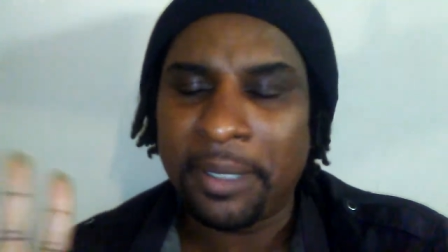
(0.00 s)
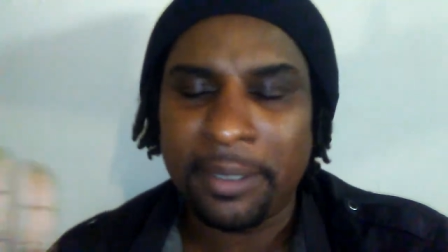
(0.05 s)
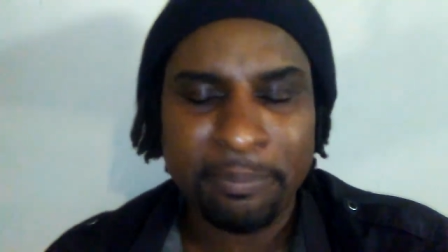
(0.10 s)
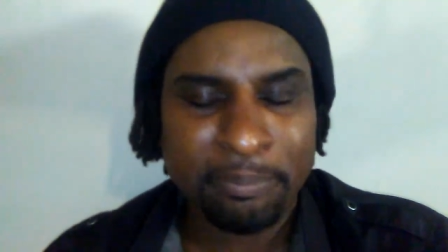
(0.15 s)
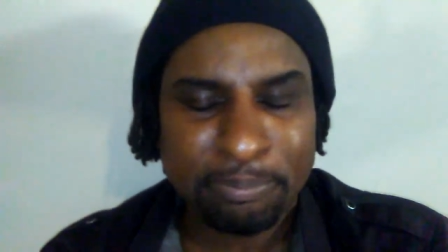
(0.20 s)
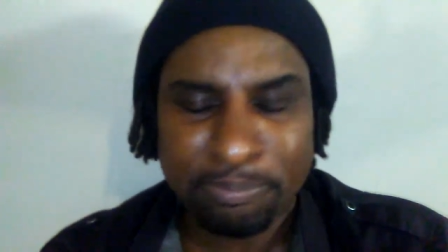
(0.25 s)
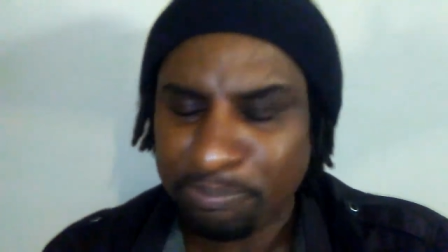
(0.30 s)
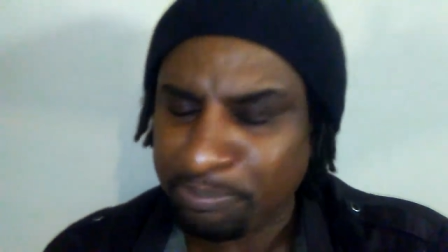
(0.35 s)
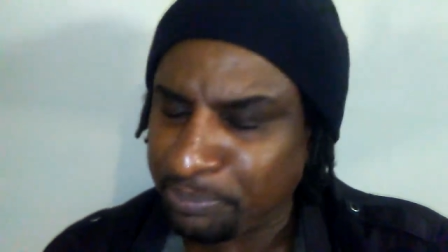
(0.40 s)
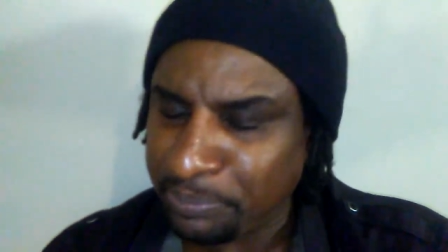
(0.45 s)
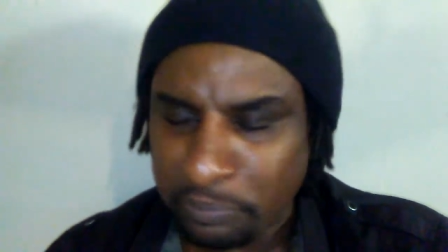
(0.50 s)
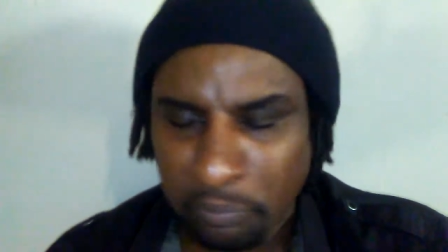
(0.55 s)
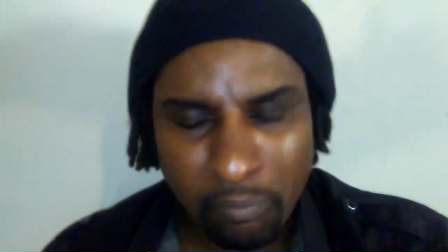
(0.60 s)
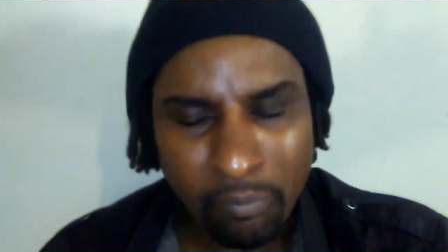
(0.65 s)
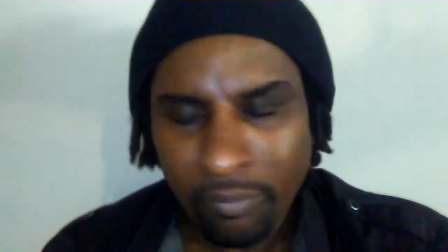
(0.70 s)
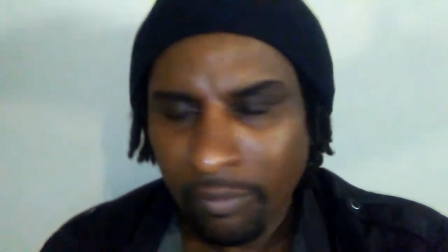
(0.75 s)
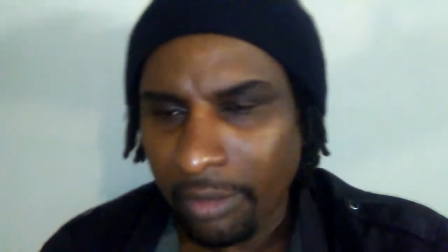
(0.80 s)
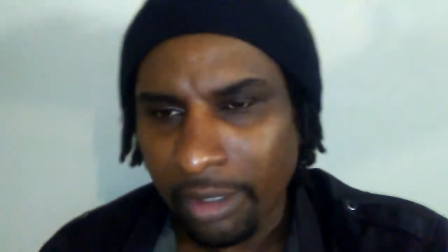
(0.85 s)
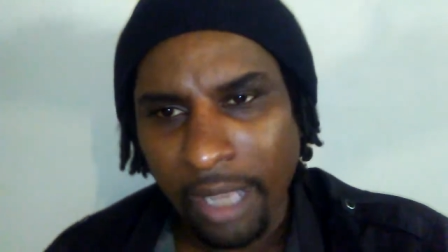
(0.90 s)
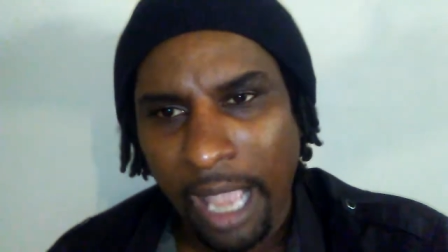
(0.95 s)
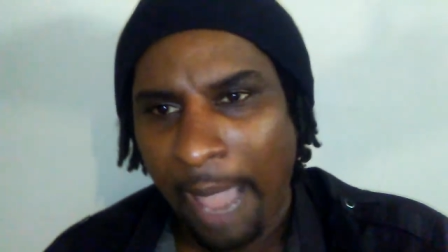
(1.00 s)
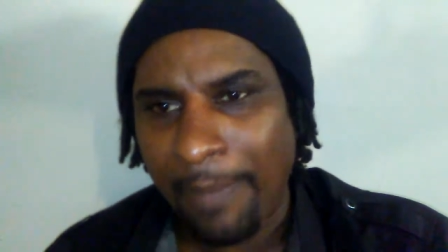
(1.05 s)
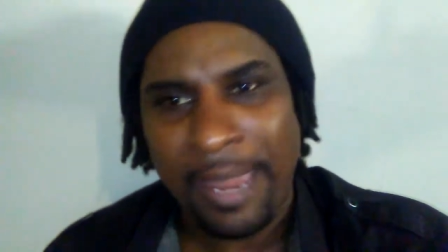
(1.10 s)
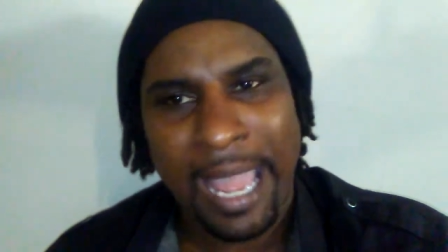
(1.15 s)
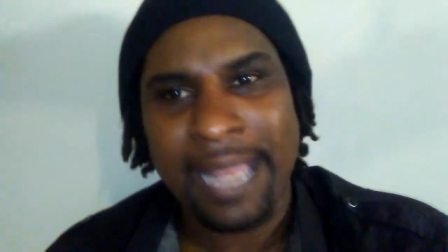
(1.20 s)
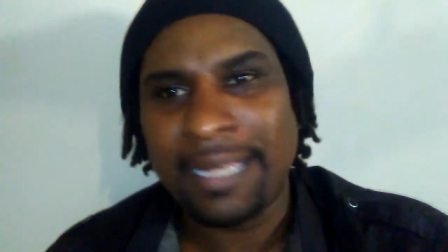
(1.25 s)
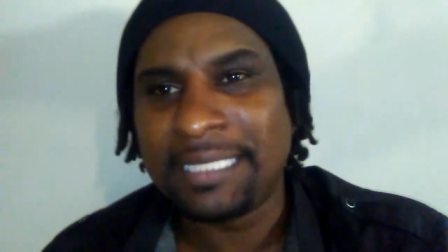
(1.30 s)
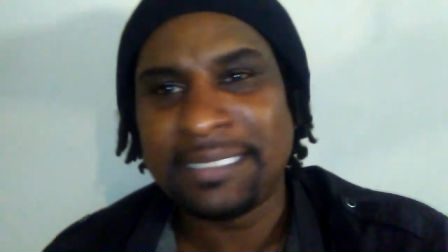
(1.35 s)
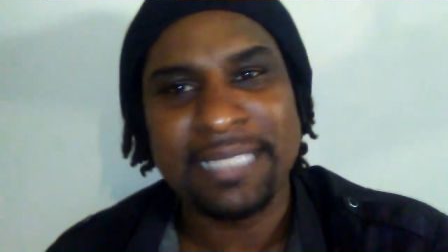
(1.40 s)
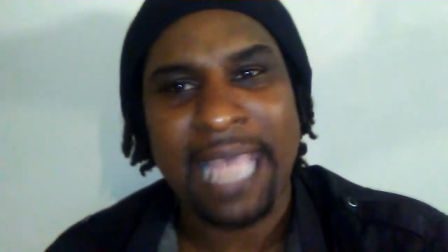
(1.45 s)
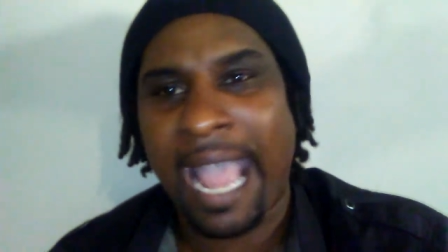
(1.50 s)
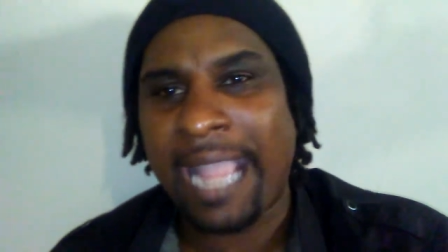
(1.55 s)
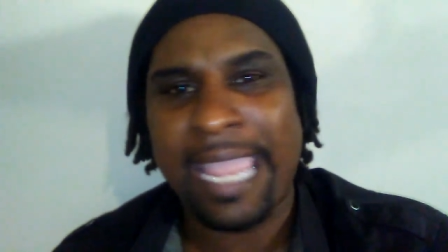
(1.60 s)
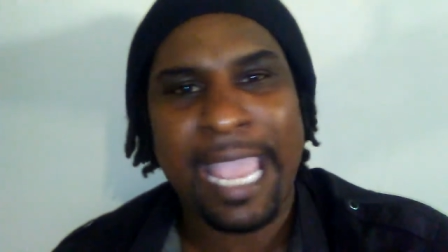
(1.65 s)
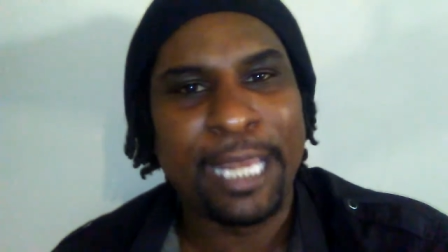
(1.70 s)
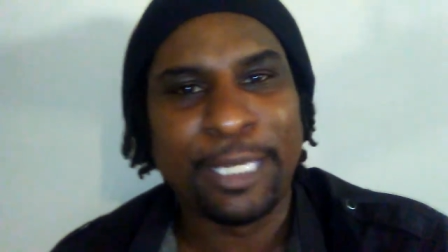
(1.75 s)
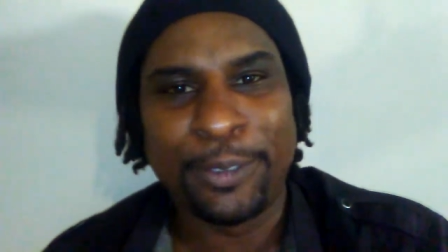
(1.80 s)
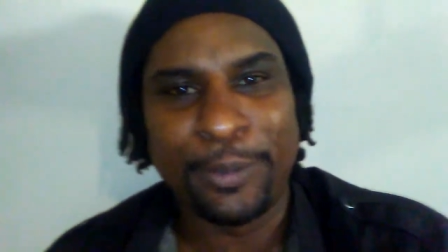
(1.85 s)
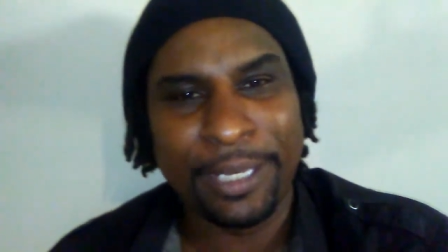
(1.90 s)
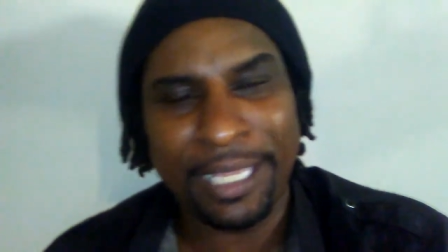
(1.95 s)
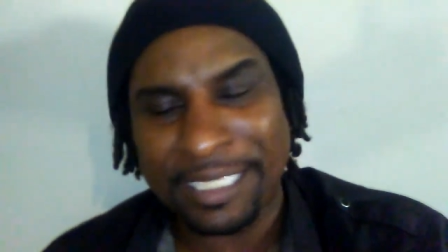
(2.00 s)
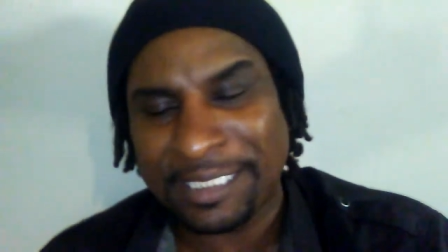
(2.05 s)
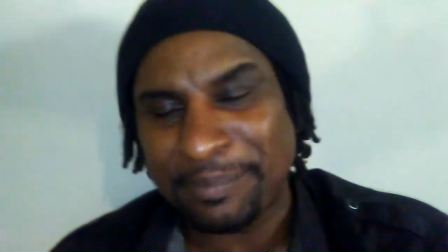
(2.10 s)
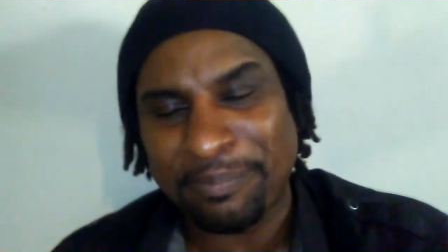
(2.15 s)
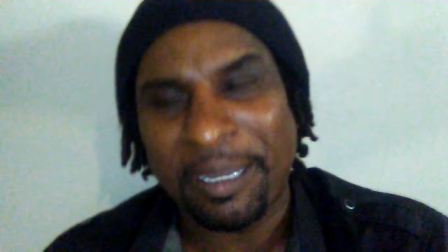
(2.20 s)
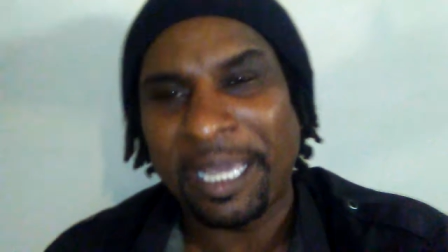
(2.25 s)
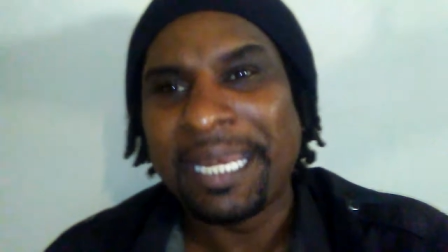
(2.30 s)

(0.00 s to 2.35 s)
but I'm like, I can't do this.